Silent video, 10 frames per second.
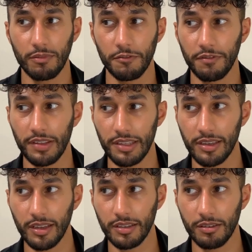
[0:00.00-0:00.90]

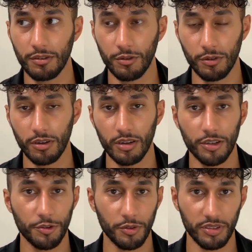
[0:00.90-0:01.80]
vegan or
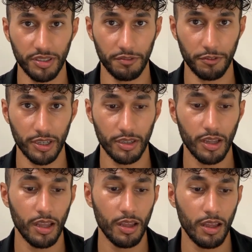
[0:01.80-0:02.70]
cruelty free.
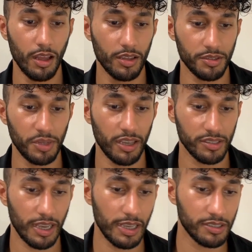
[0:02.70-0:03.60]
Somebody
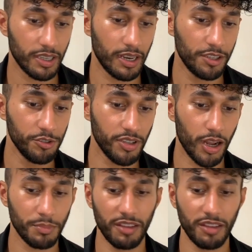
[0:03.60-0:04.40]
else asked, can I use it on my